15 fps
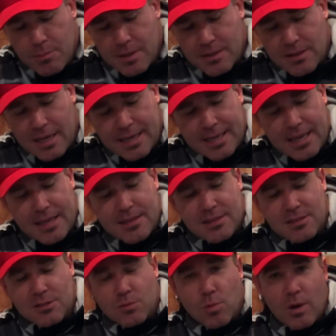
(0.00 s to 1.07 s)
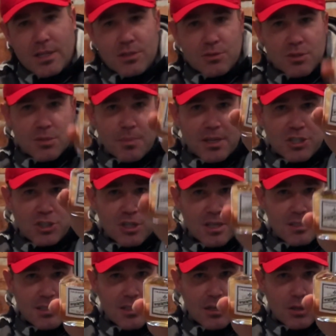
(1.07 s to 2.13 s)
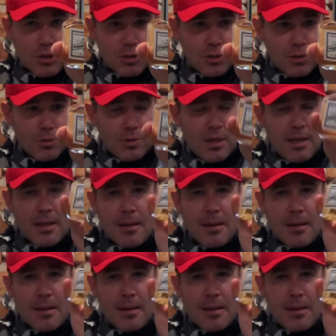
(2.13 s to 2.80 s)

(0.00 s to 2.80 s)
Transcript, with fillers: But again, this is Weinstrasse by Chatillon Lux.